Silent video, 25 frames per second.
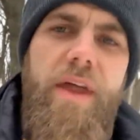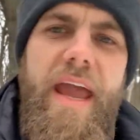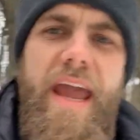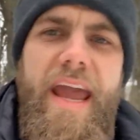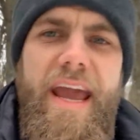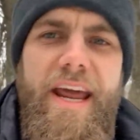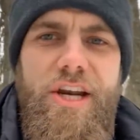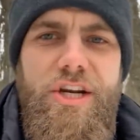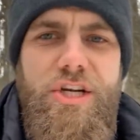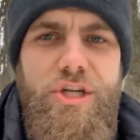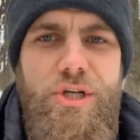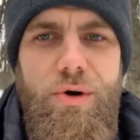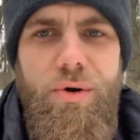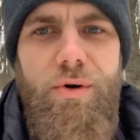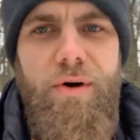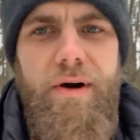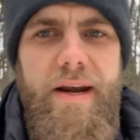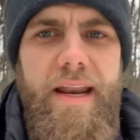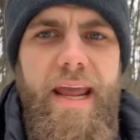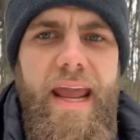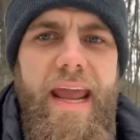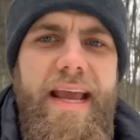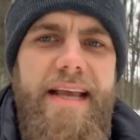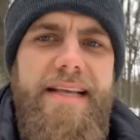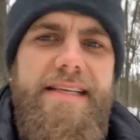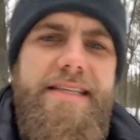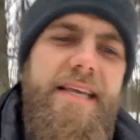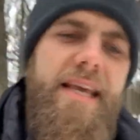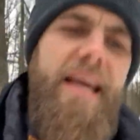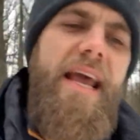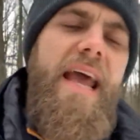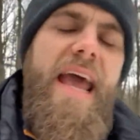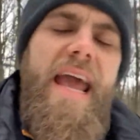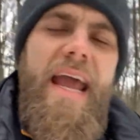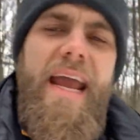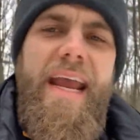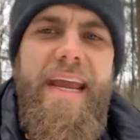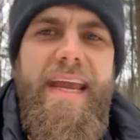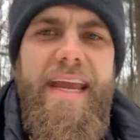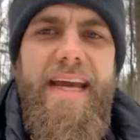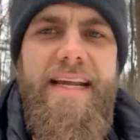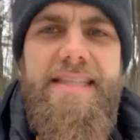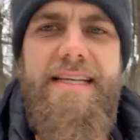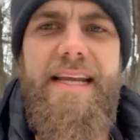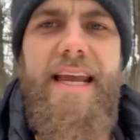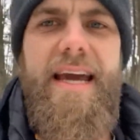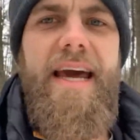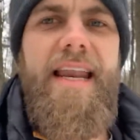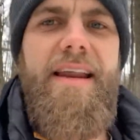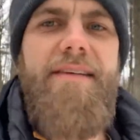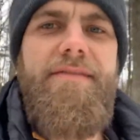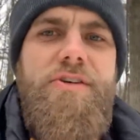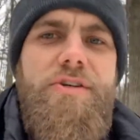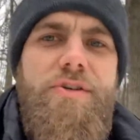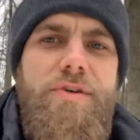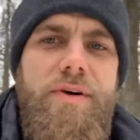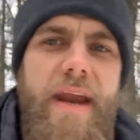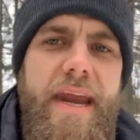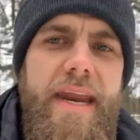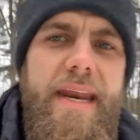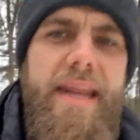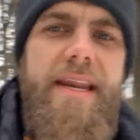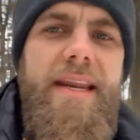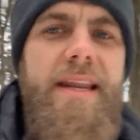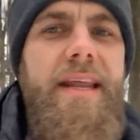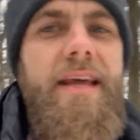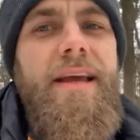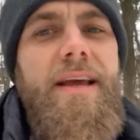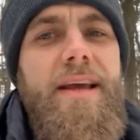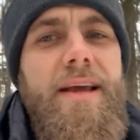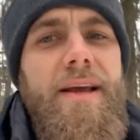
and short days gets kind of draining,